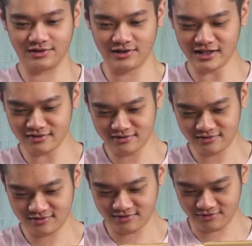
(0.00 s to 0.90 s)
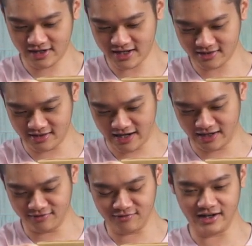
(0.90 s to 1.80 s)
green, red
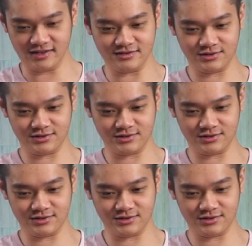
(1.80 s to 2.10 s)
and red.